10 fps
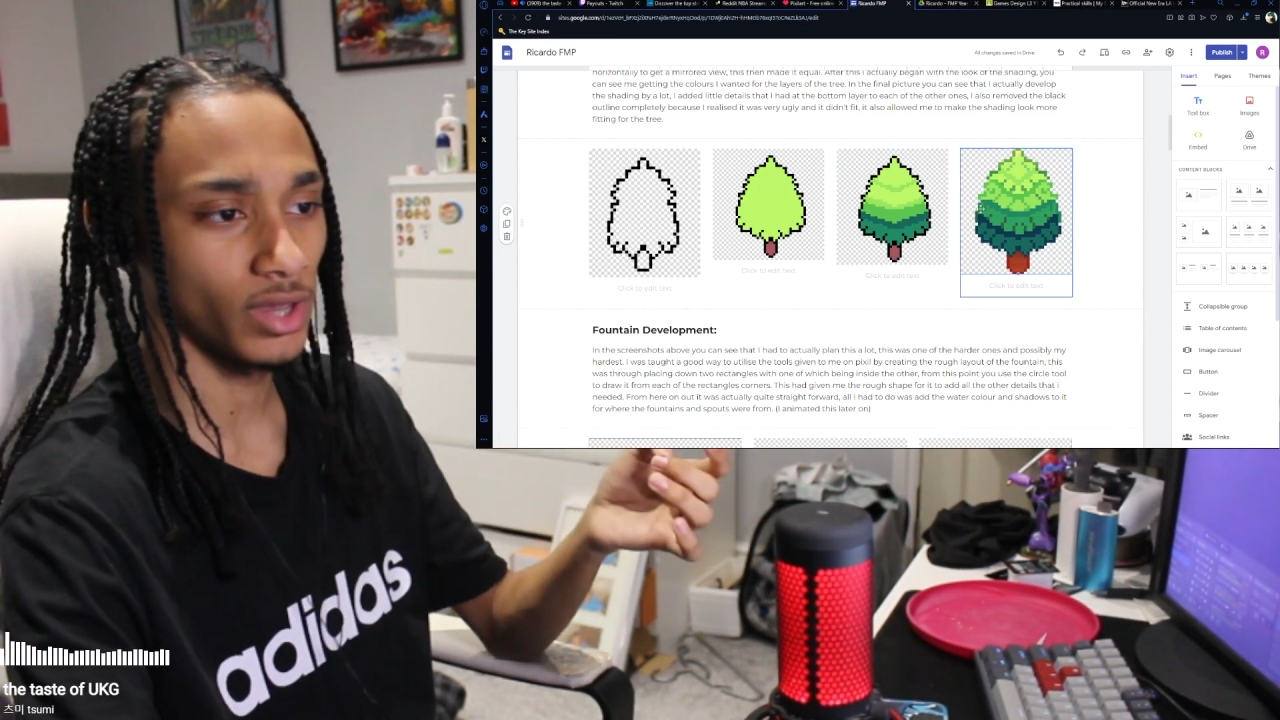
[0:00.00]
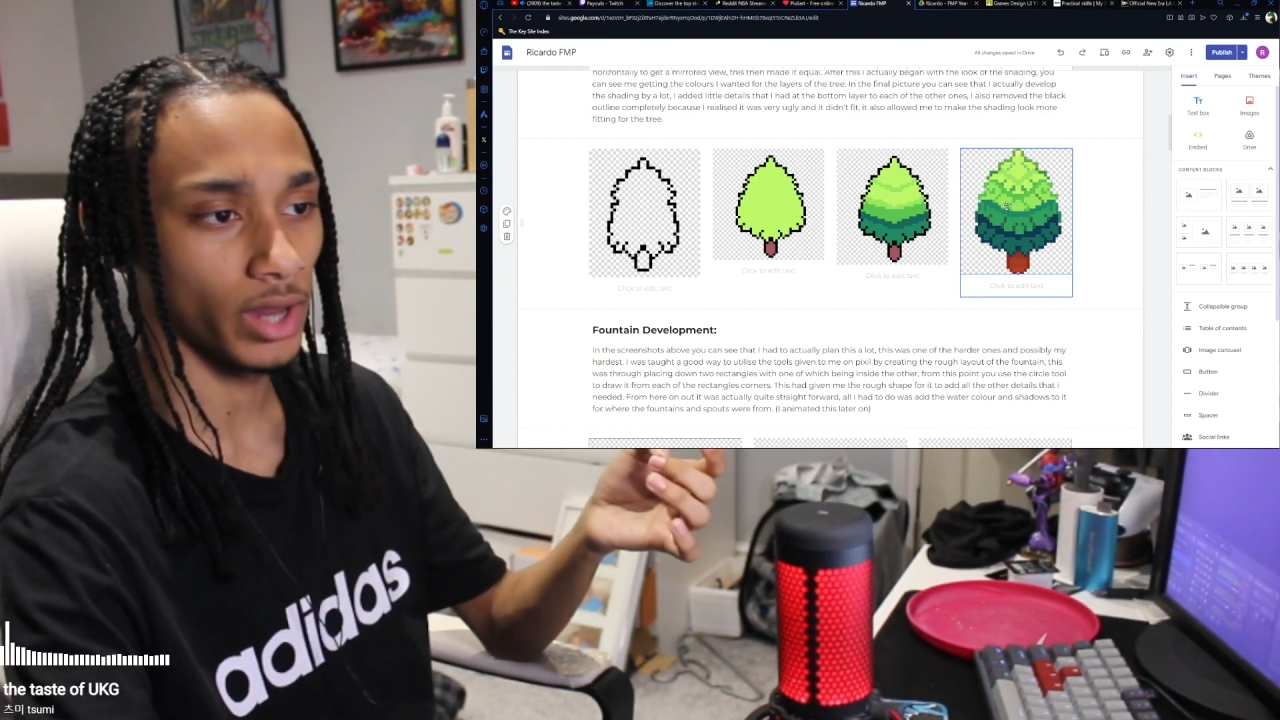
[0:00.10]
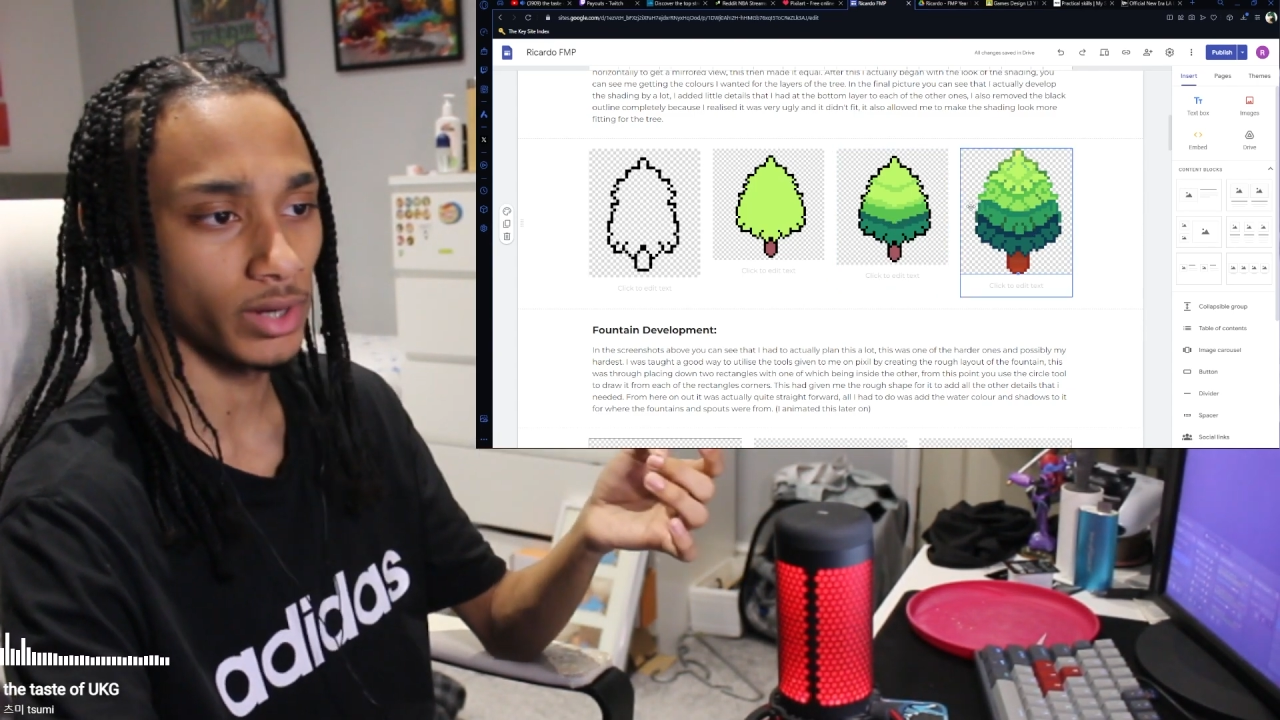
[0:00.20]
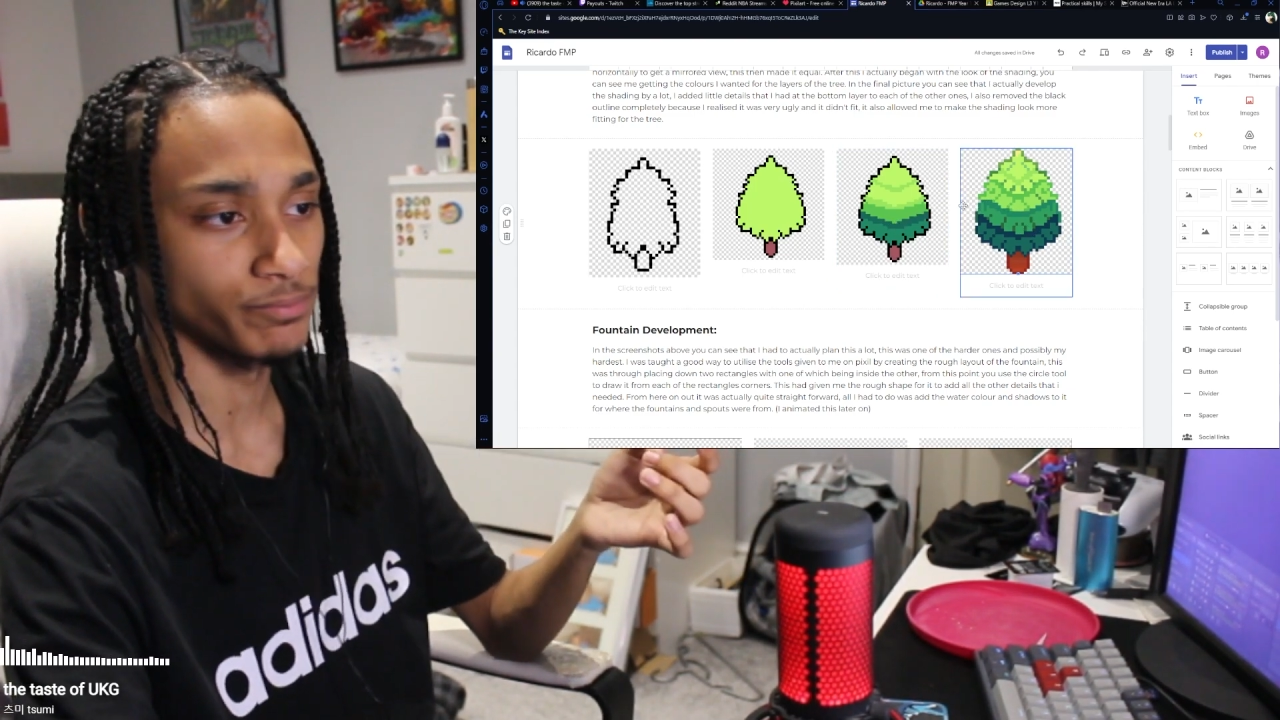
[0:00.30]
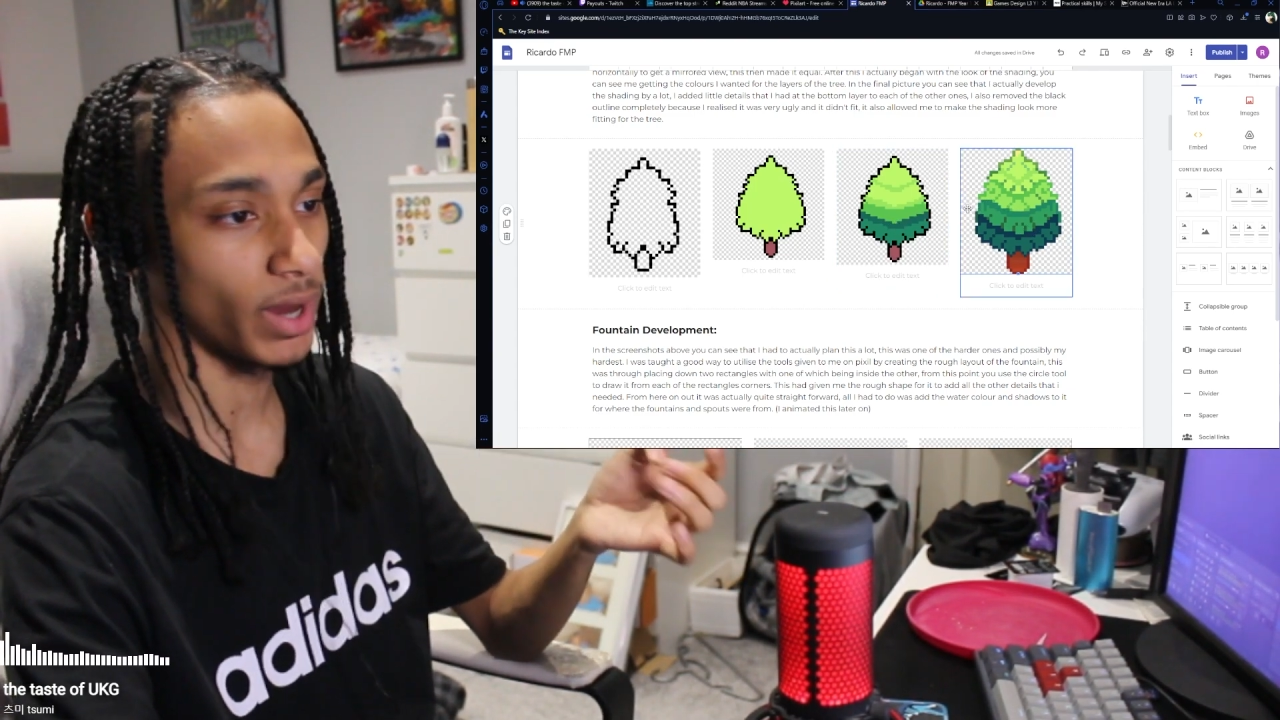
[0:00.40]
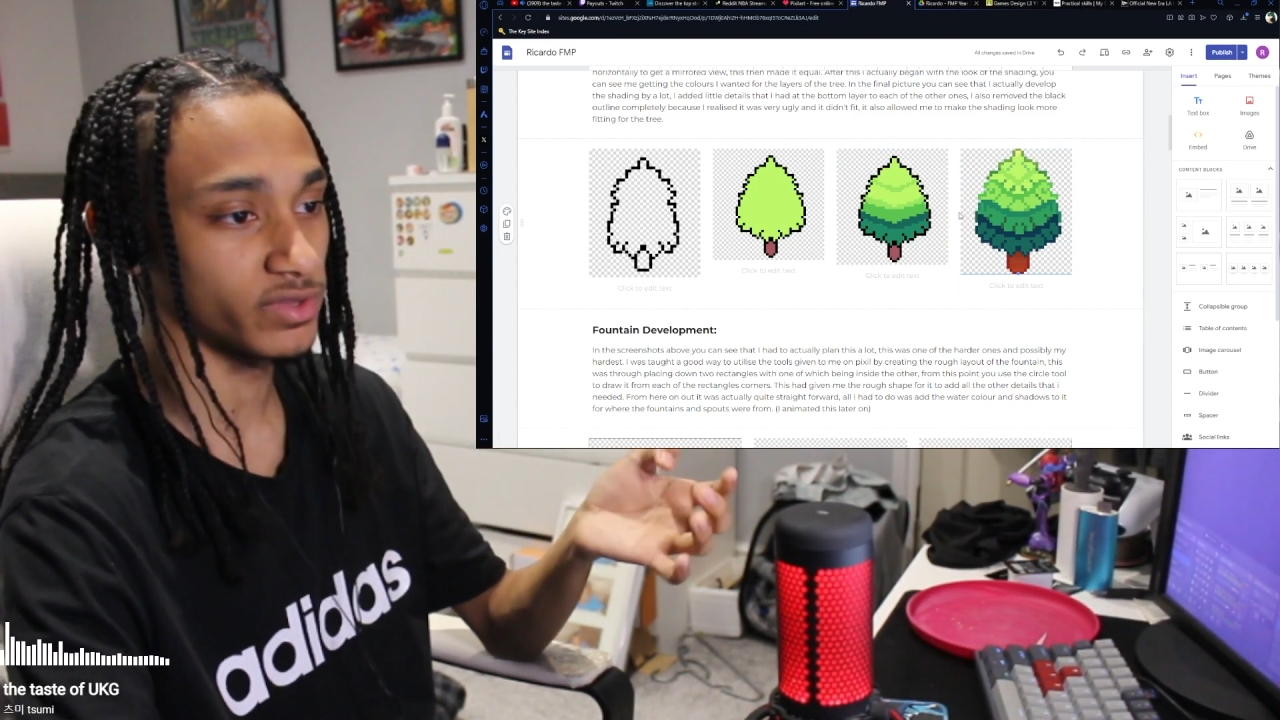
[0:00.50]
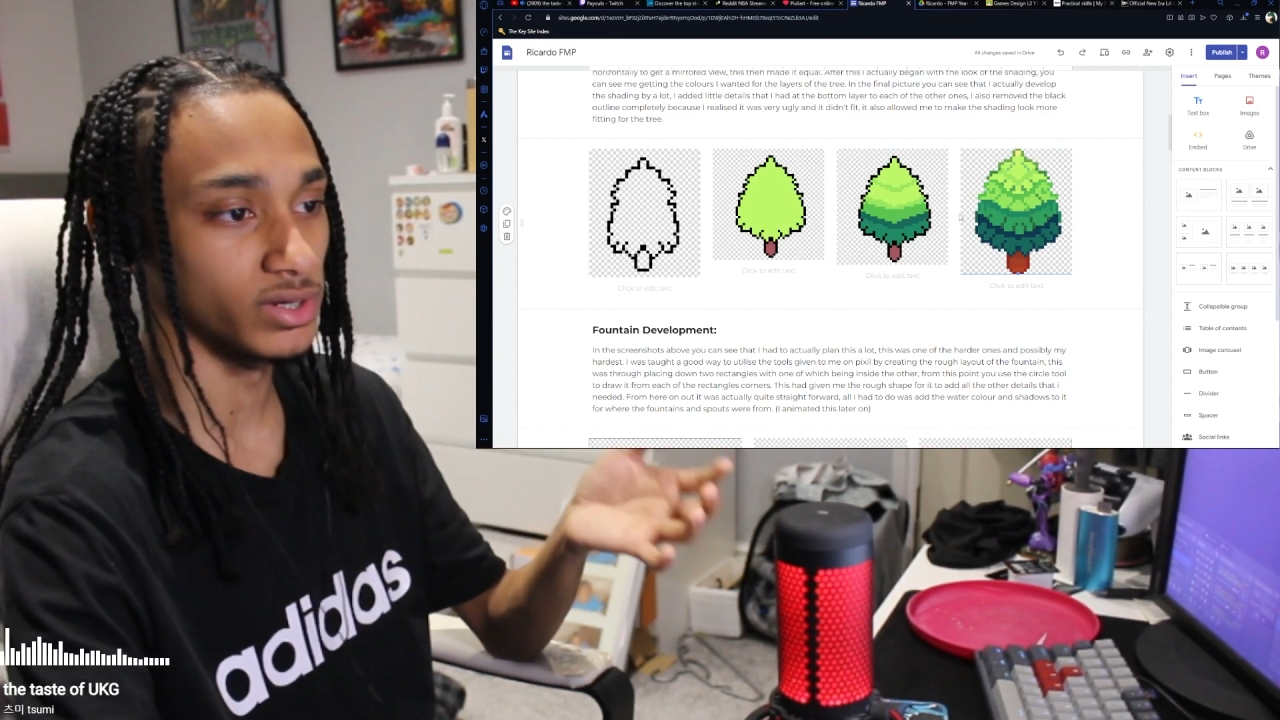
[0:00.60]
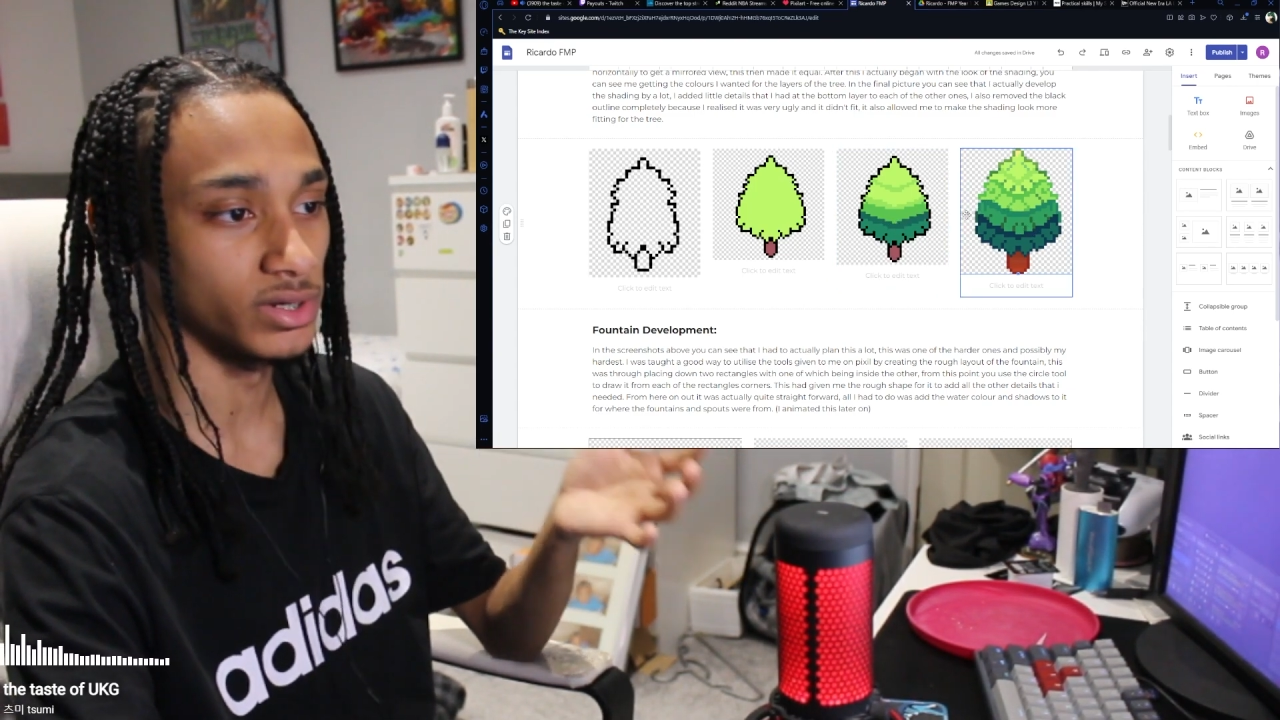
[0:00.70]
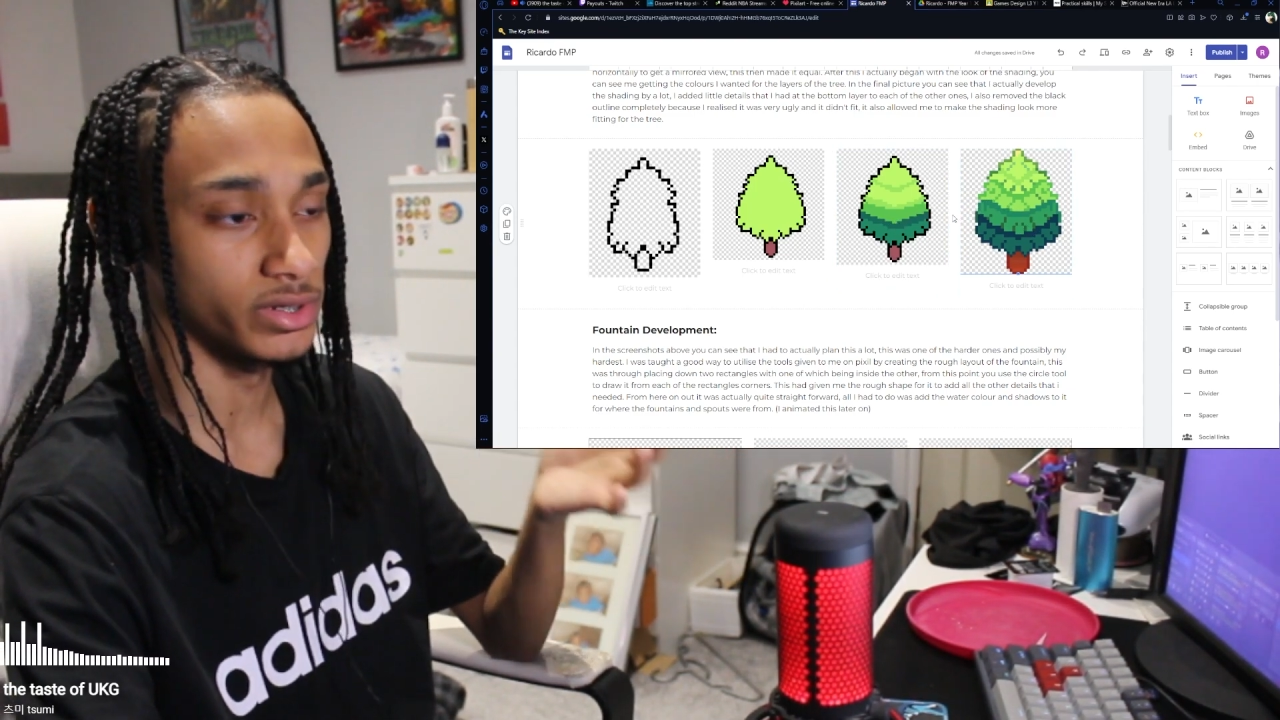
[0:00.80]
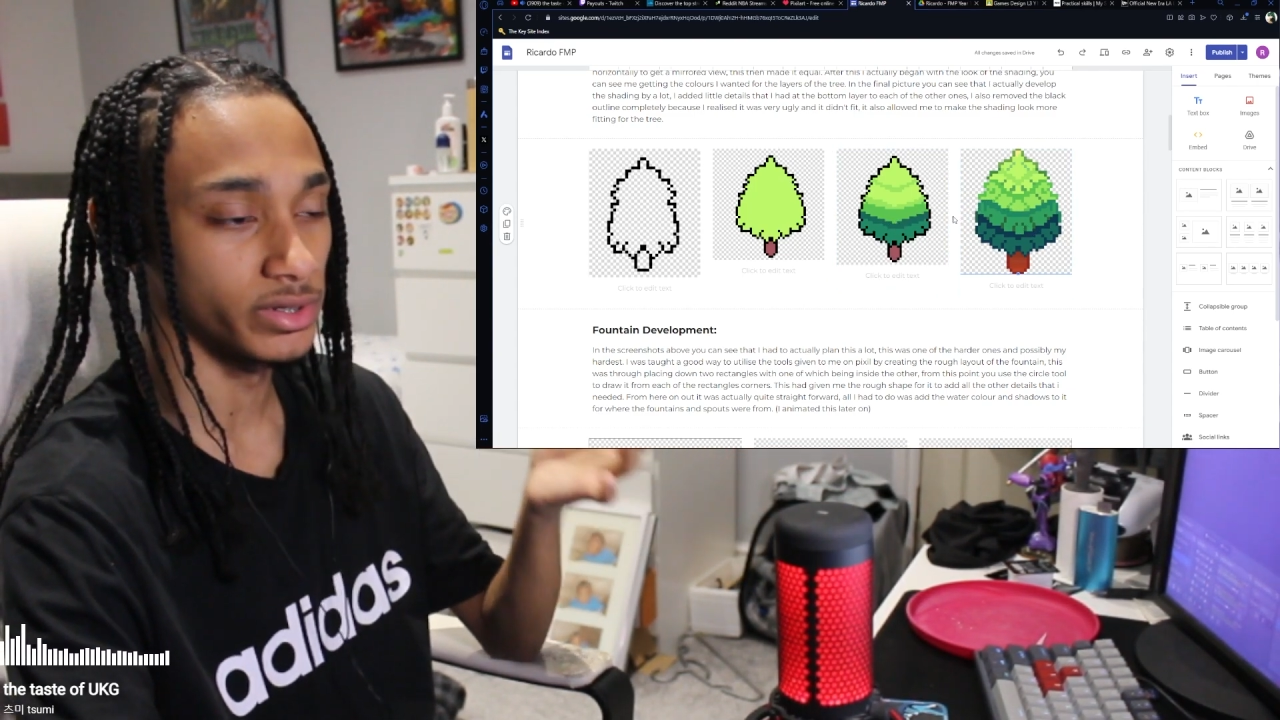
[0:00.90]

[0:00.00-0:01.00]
I practically